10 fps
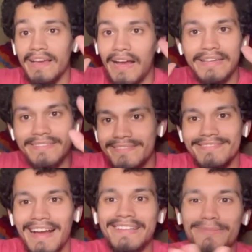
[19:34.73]
I
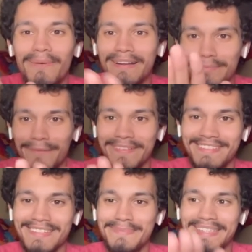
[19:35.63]
just want to preface
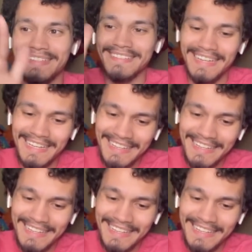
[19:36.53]
this because